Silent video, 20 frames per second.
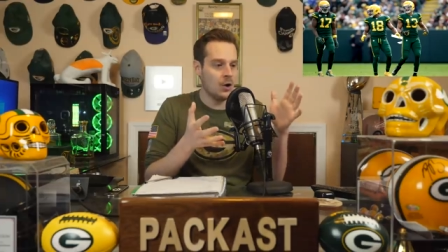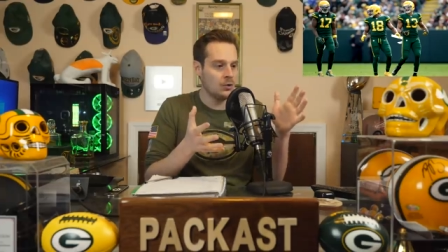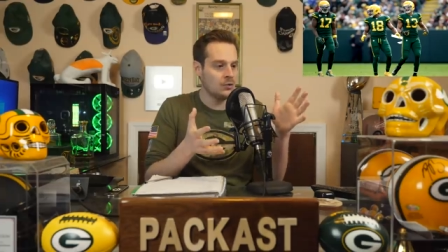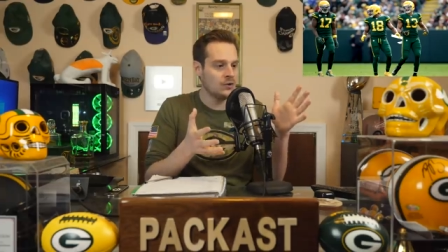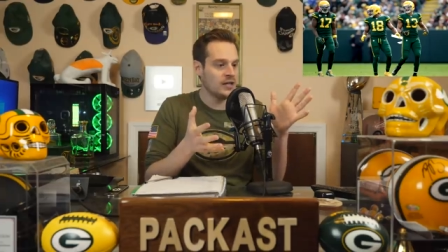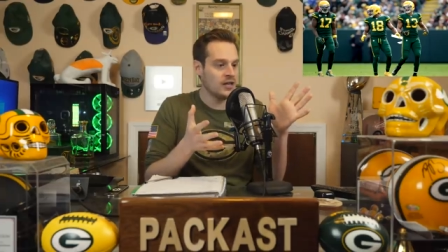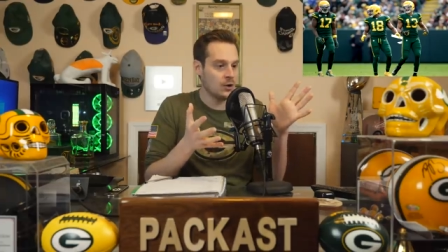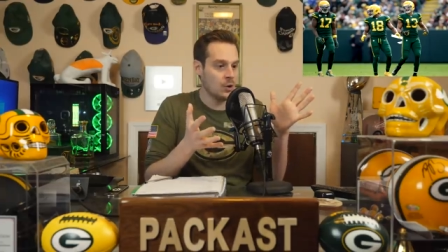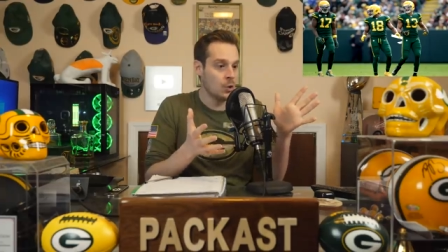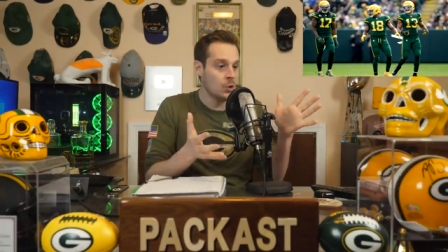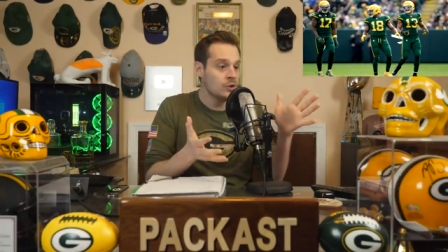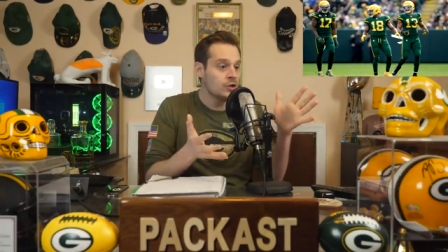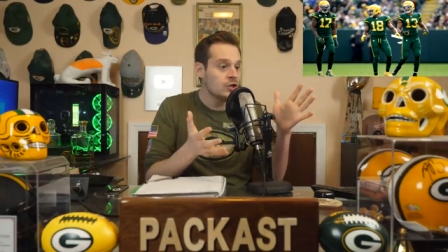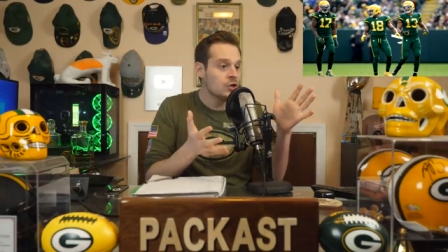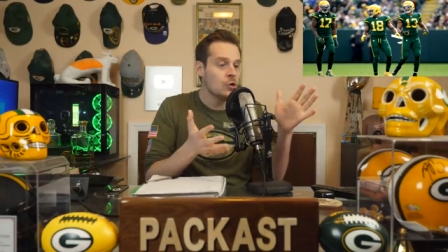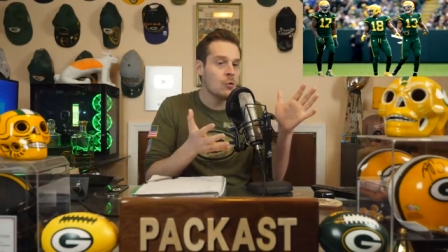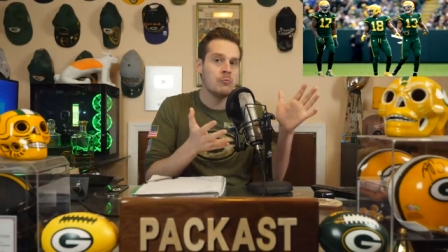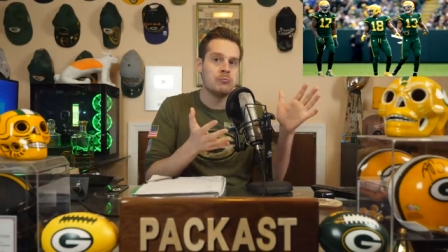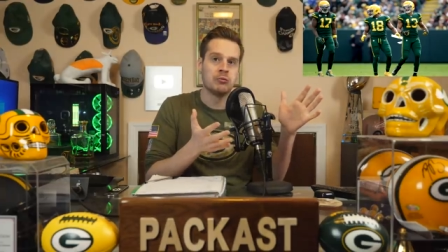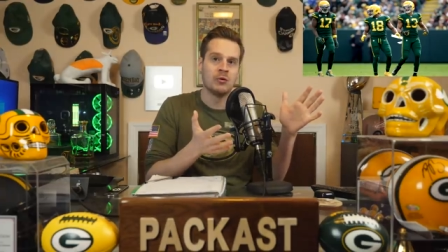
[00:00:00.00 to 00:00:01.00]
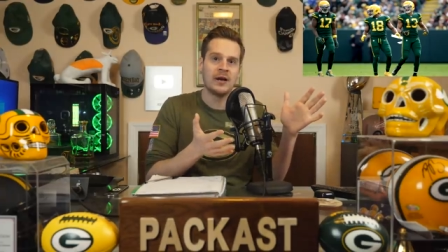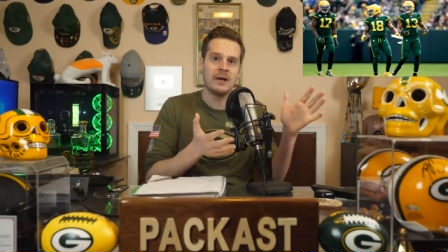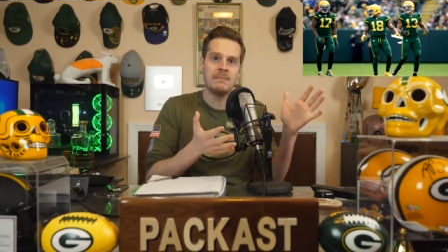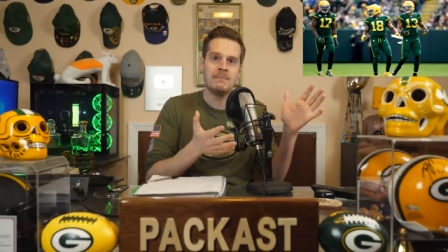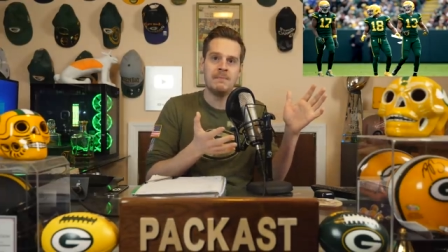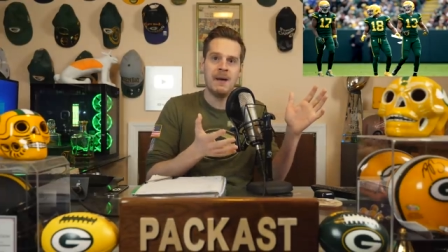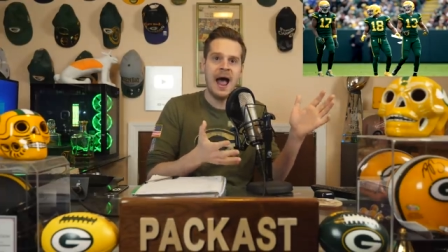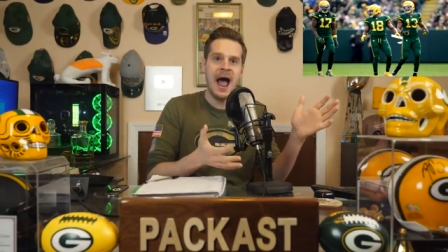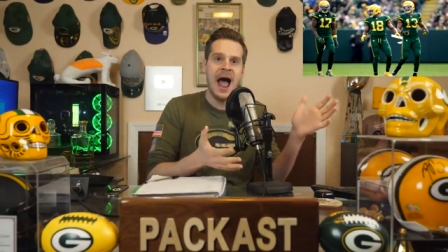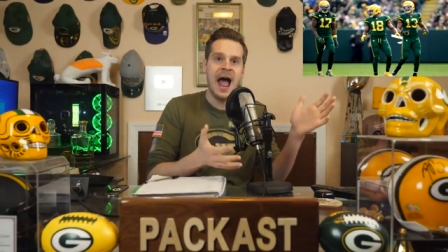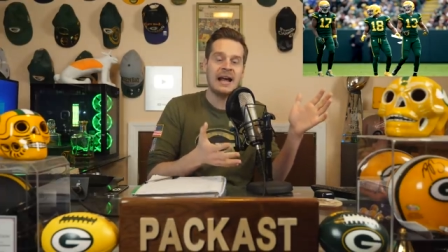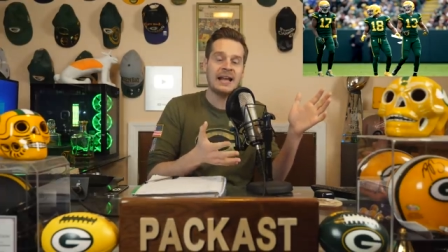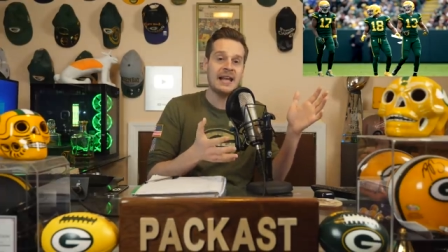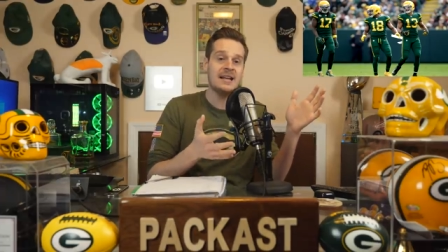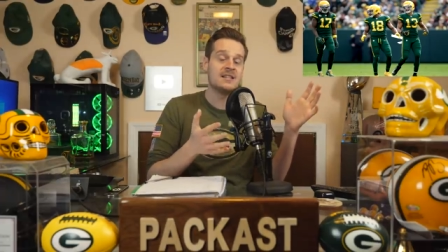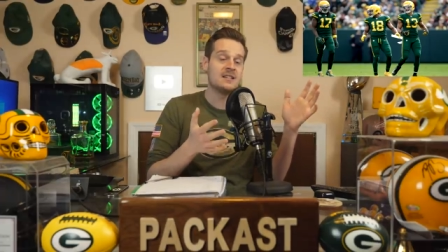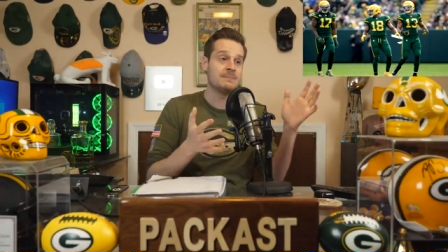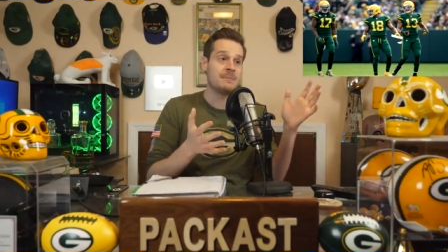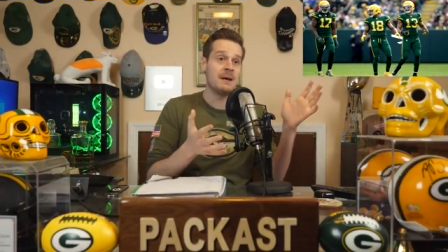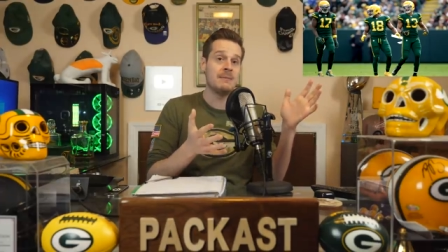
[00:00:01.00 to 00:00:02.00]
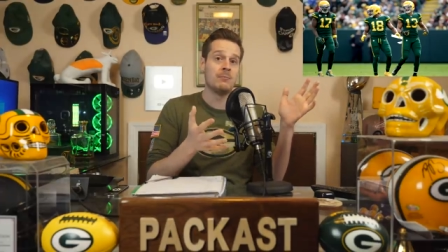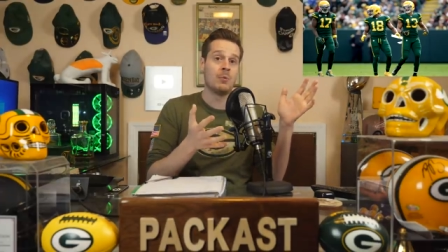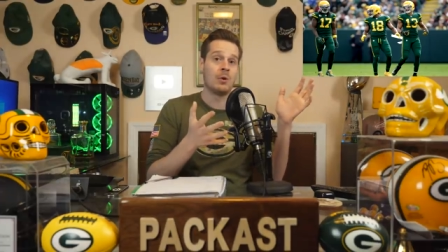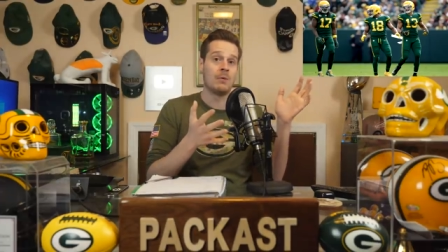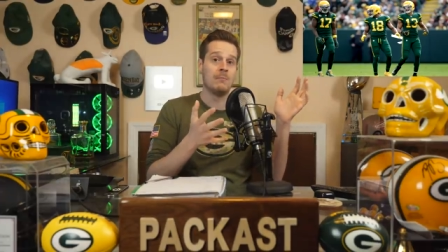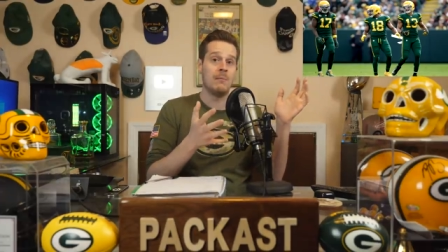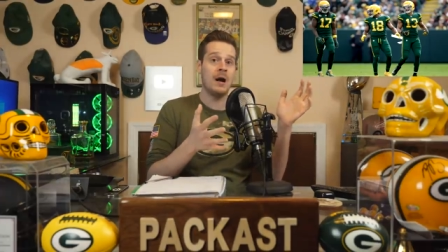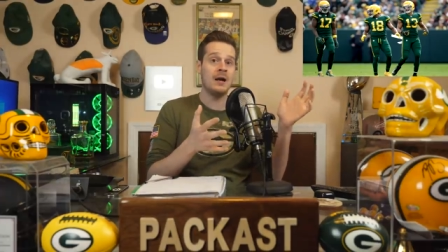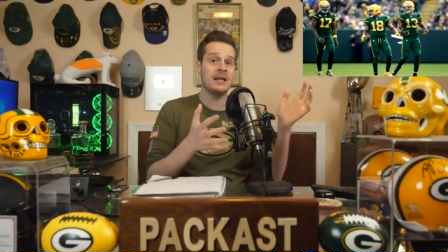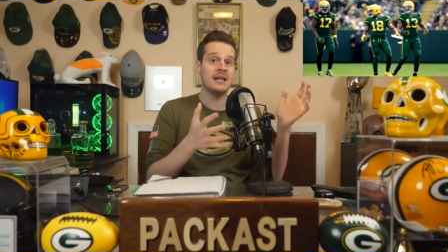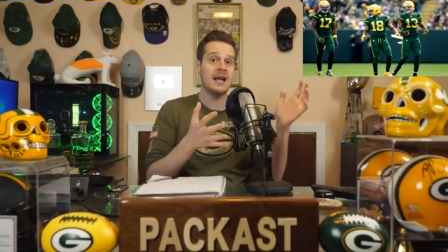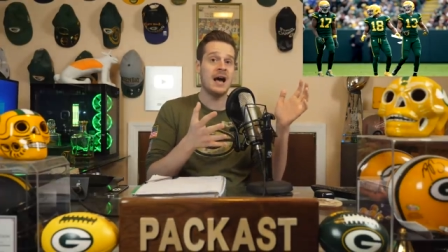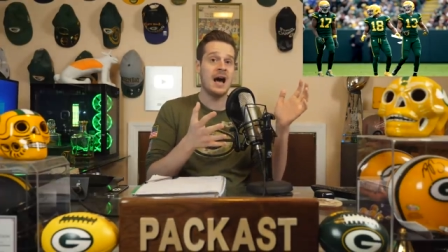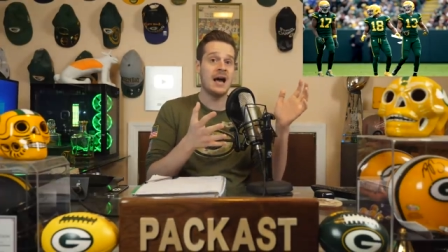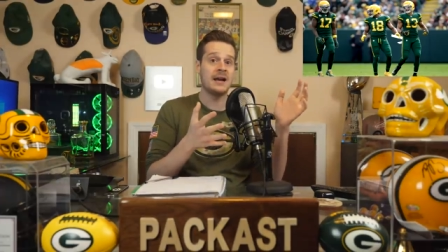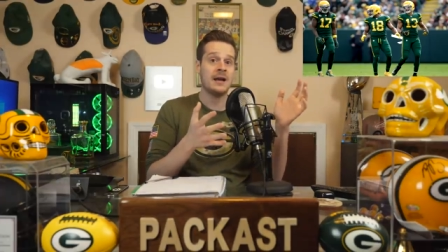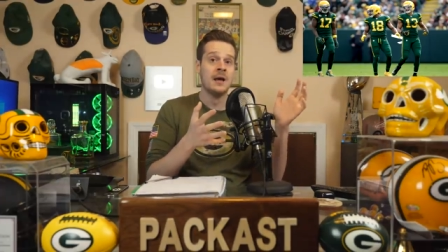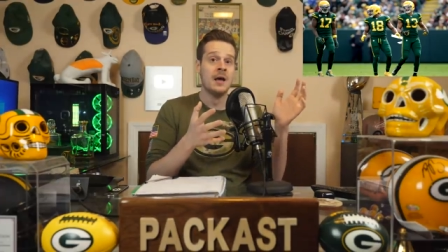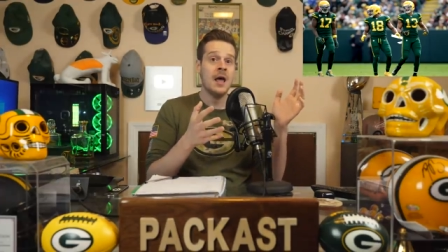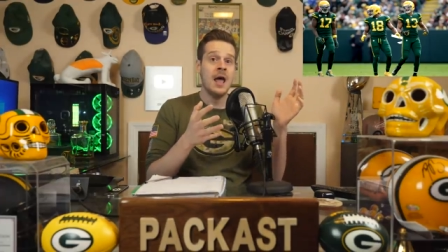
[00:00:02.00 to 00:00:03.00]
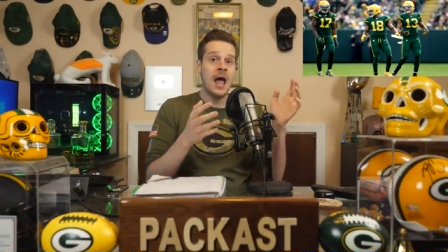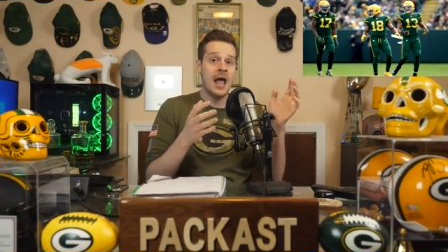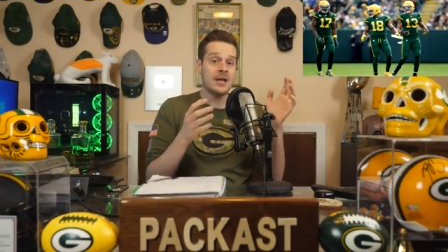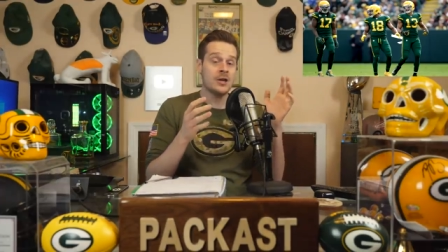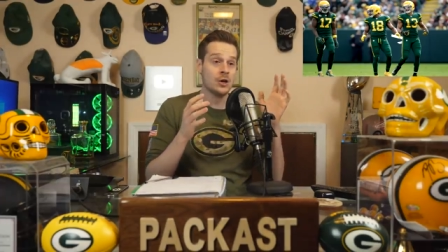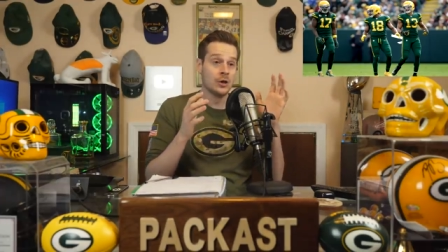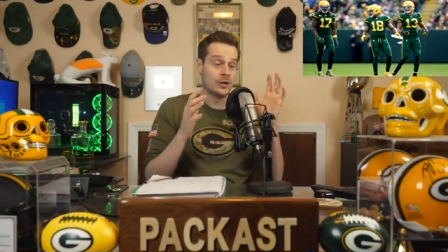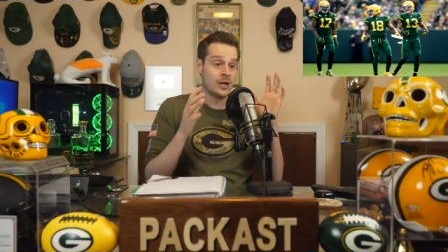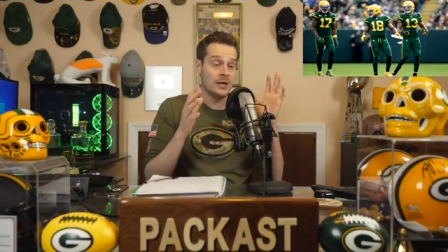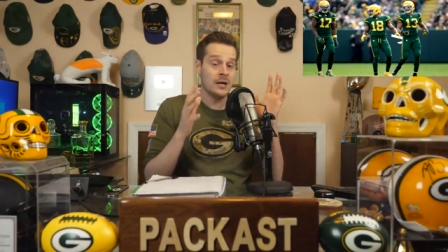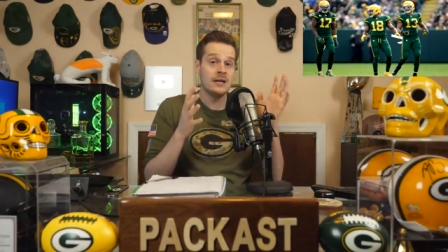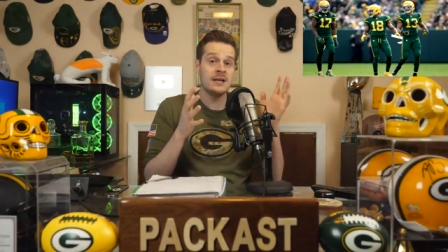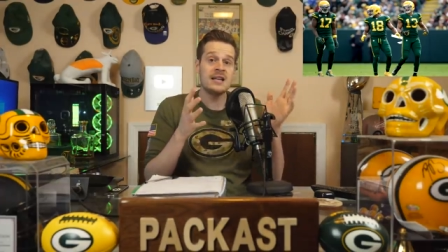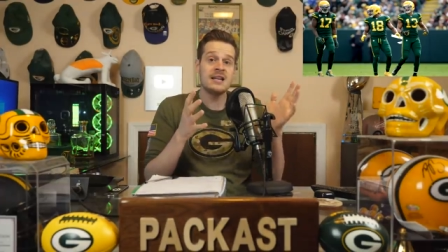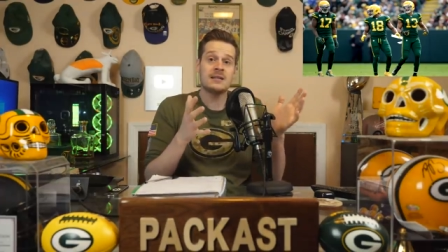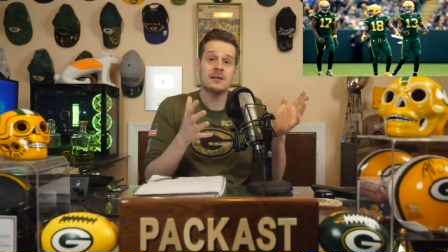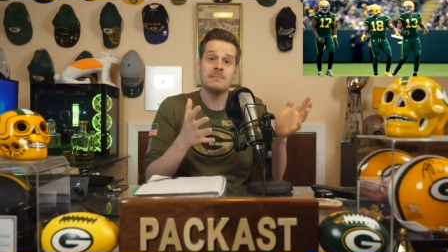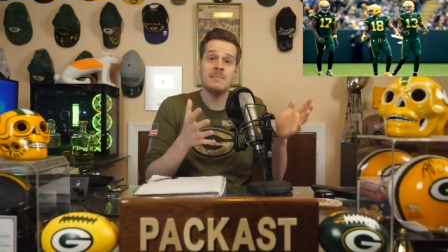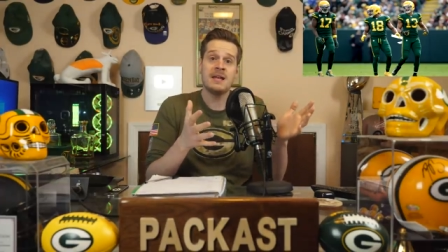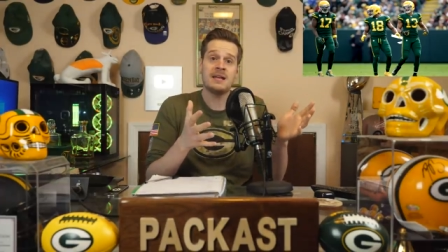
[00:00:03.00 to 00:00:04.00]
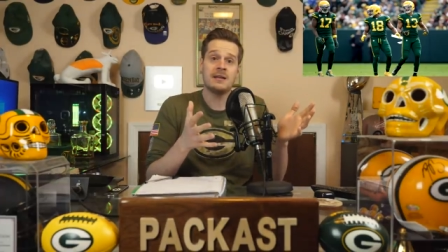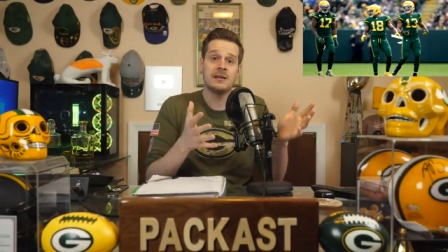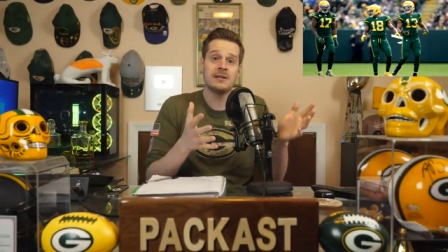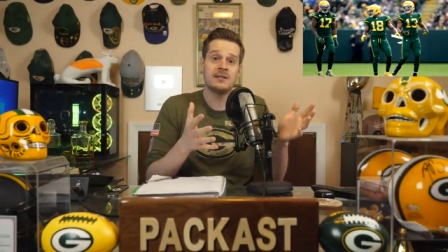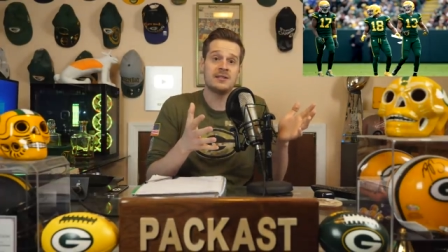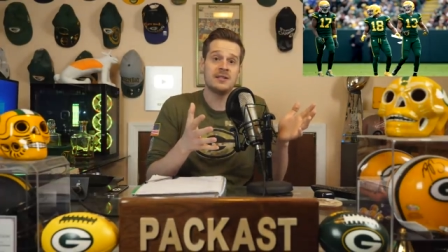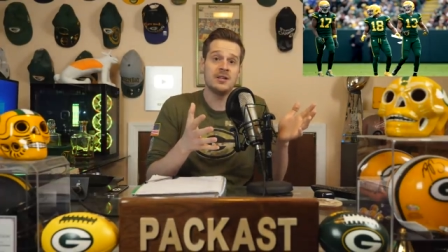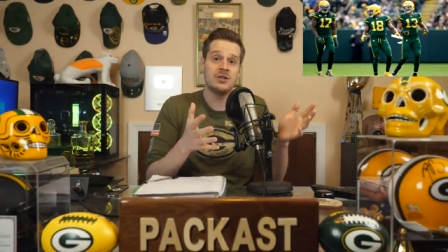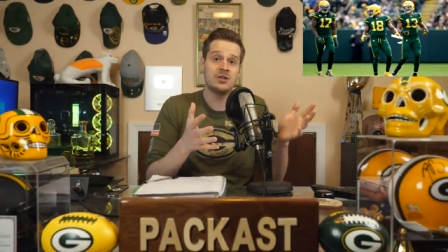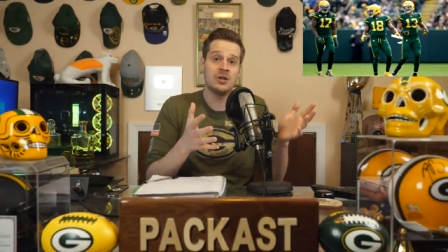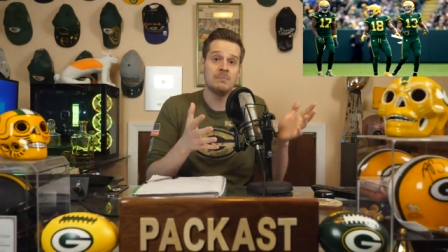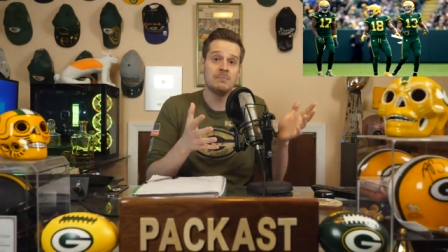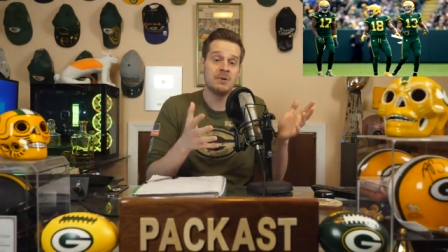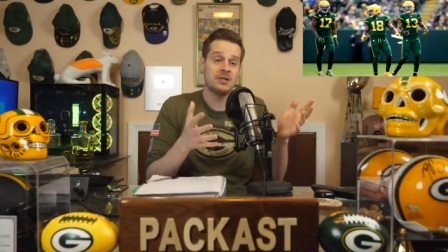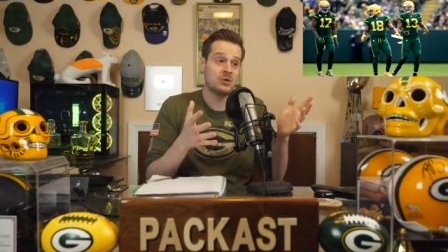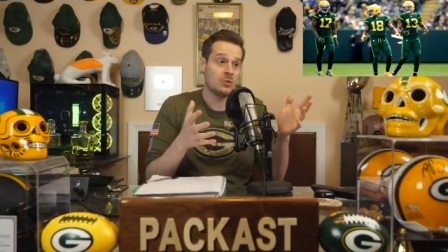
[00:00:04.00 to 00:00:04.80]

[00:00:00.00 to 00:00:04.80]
only who do you bring back and spend more money on, you're going to need to make a decision